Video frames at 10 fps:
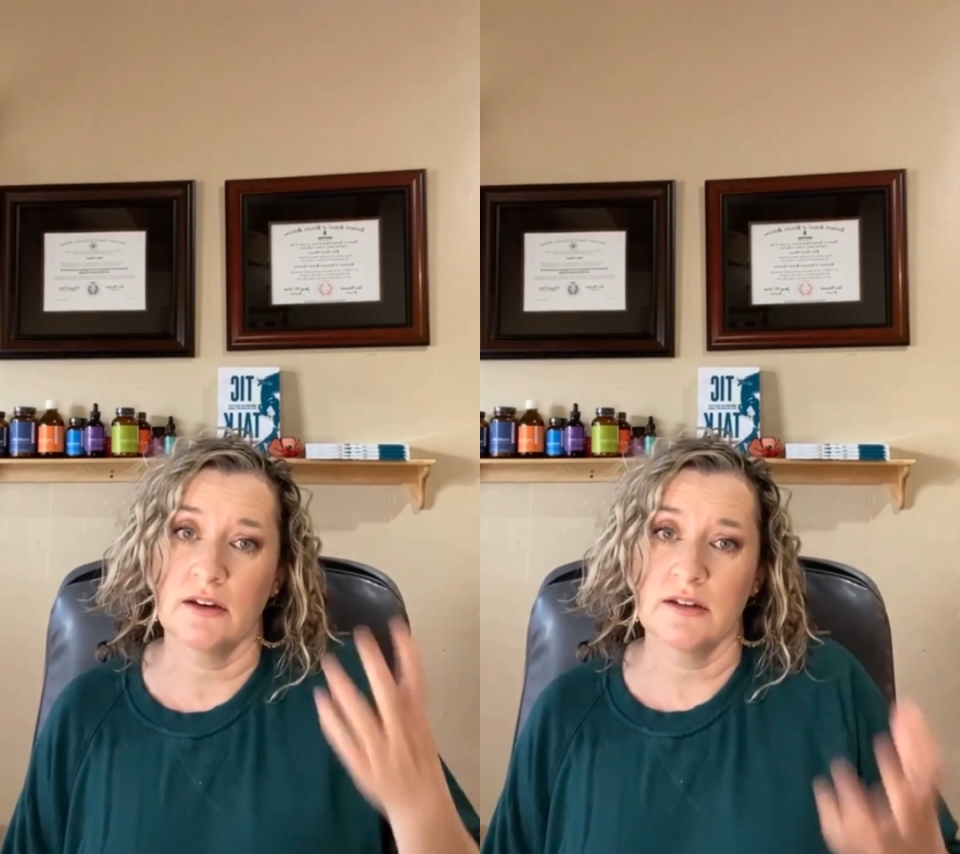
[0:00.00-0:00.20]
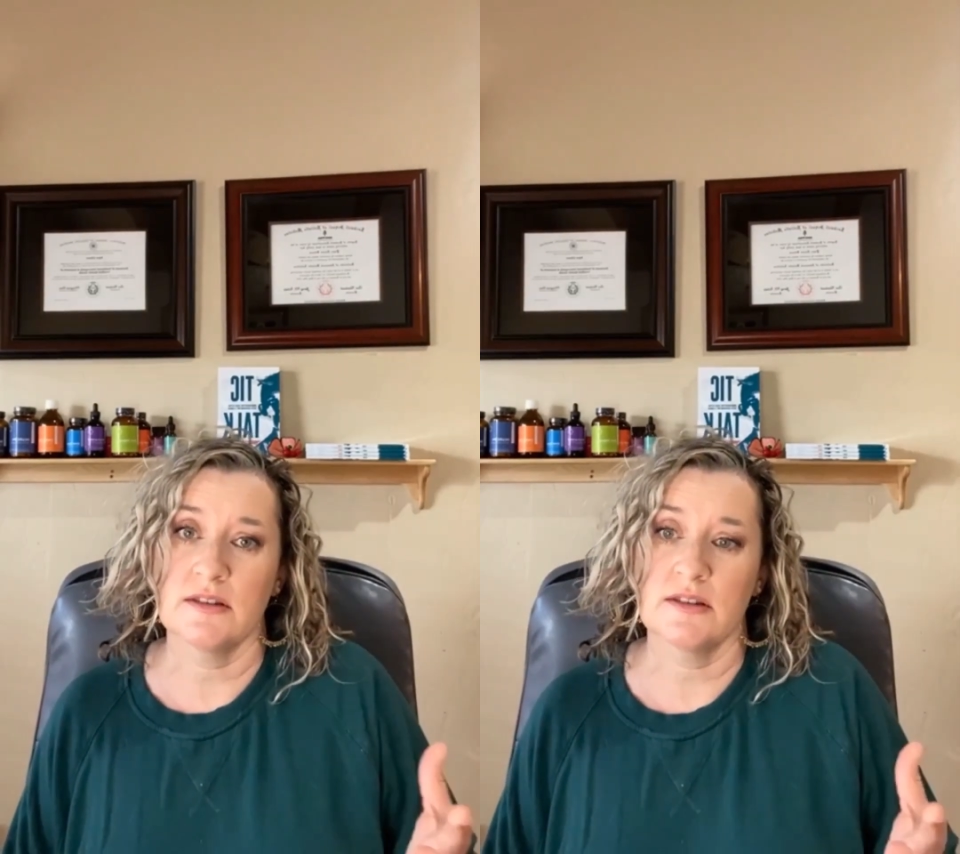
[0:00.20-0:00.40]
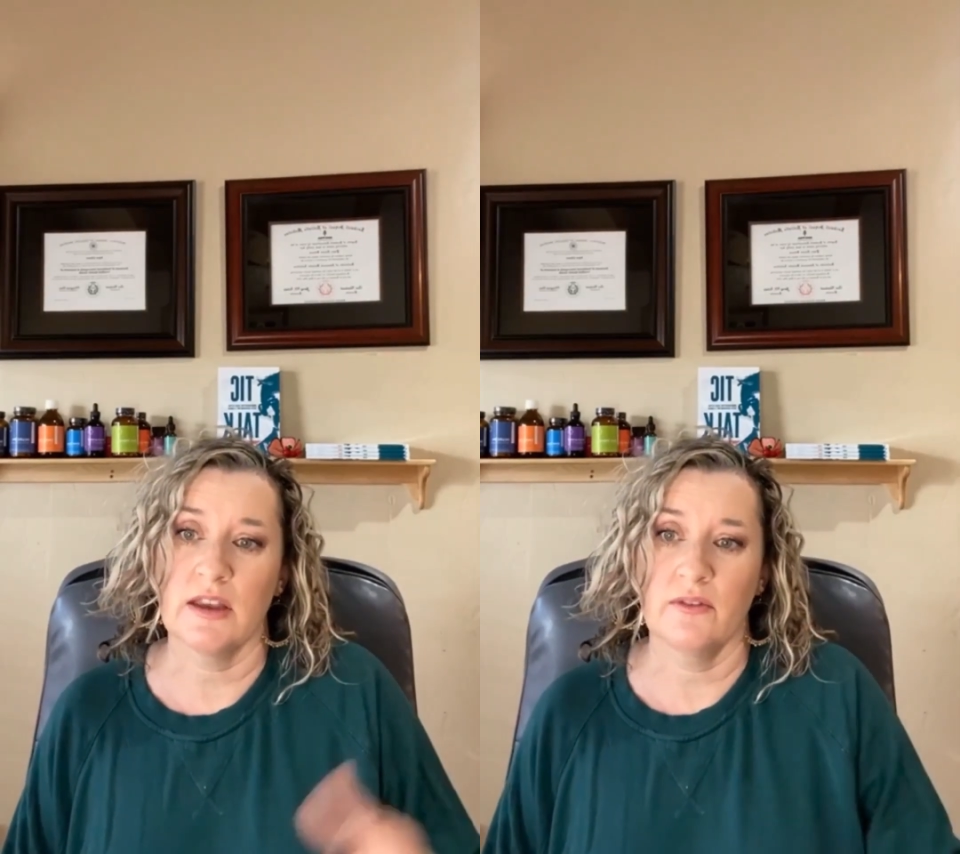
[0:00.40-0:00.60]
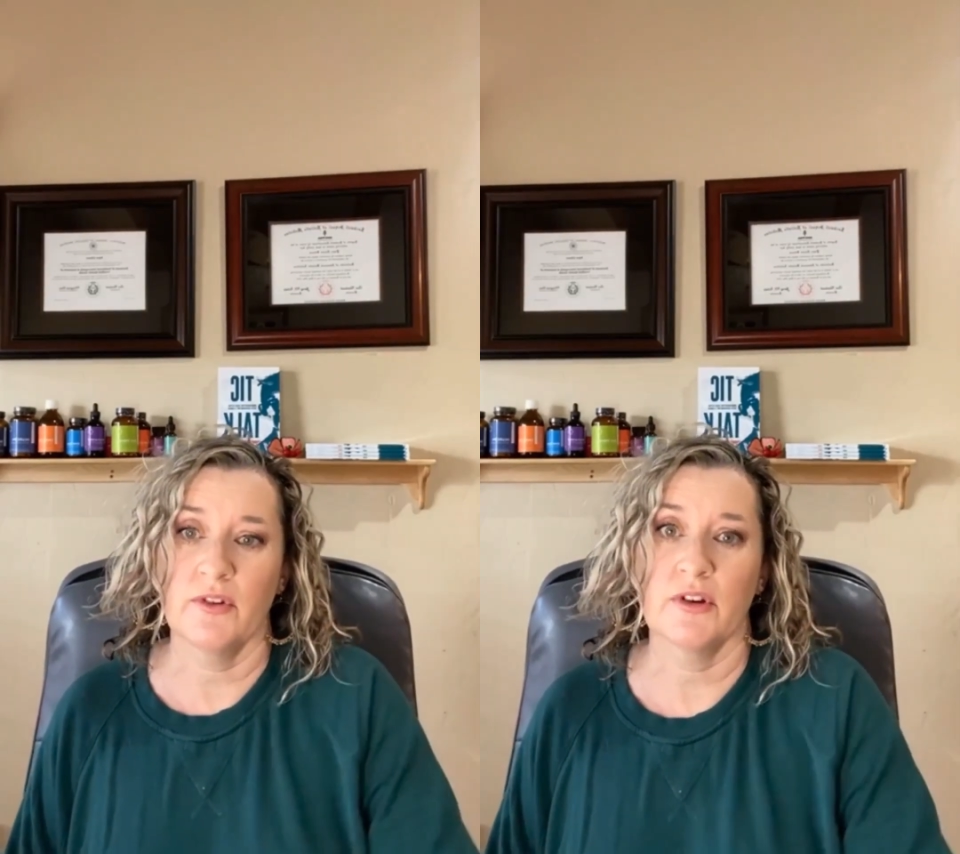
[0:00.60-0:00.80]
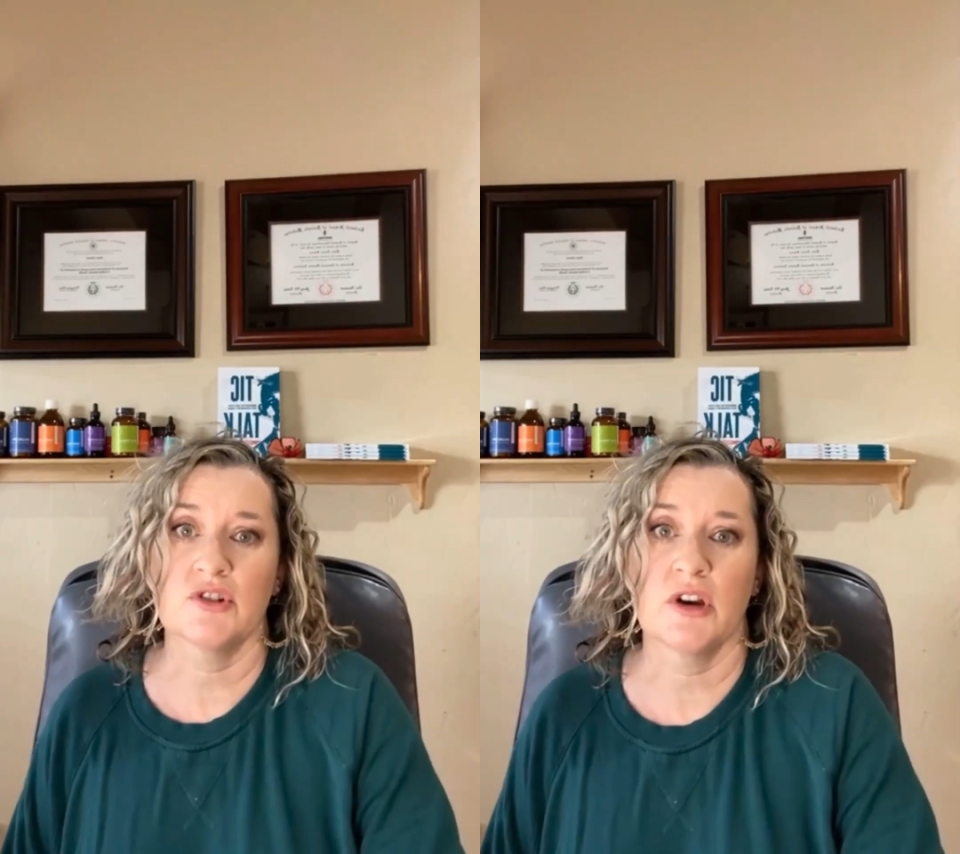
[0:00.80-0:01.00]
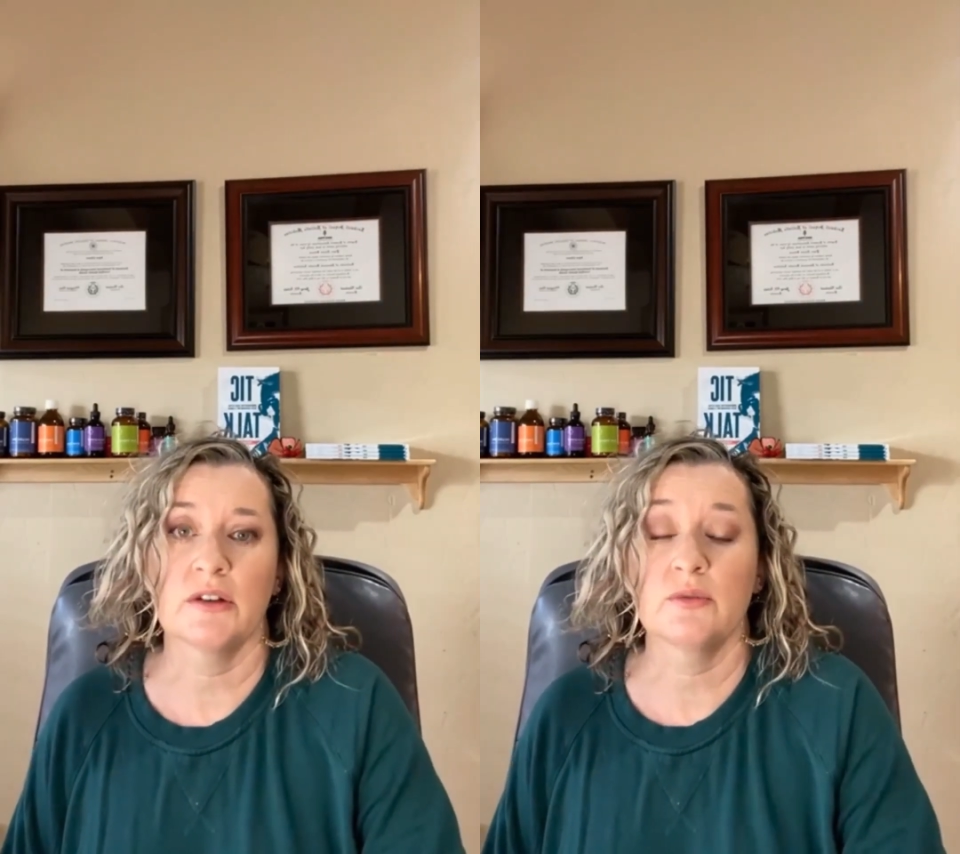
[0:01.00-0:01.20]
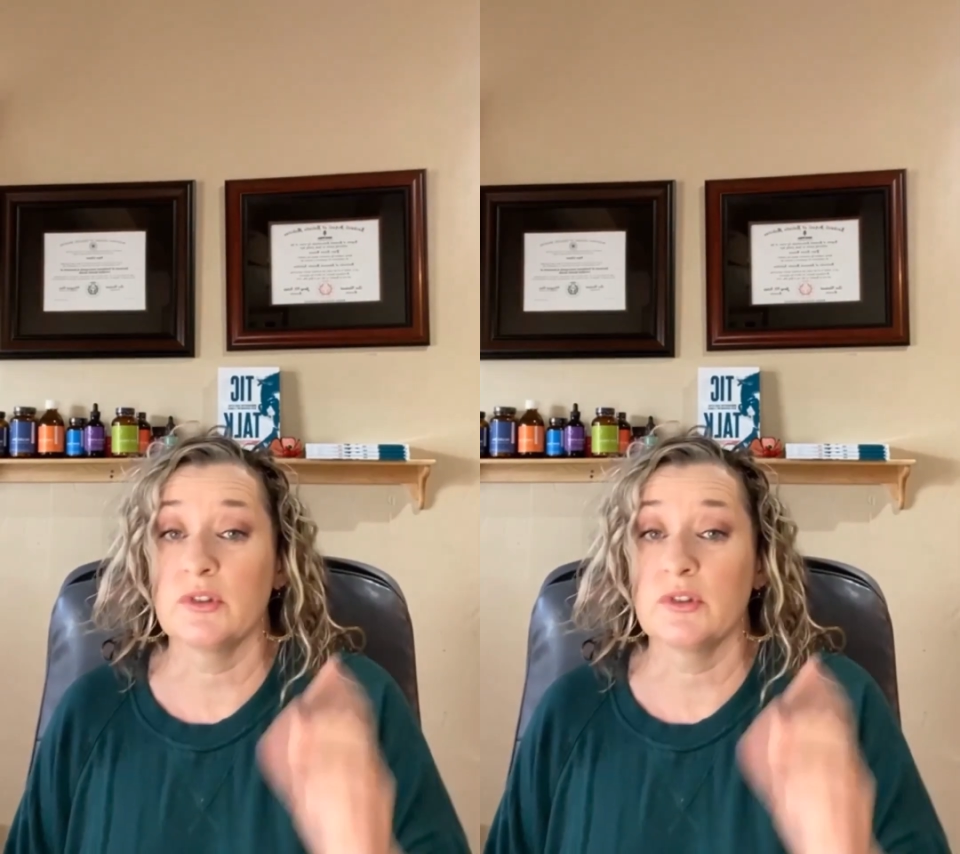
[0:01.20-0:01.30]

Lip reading: It is the same for your child.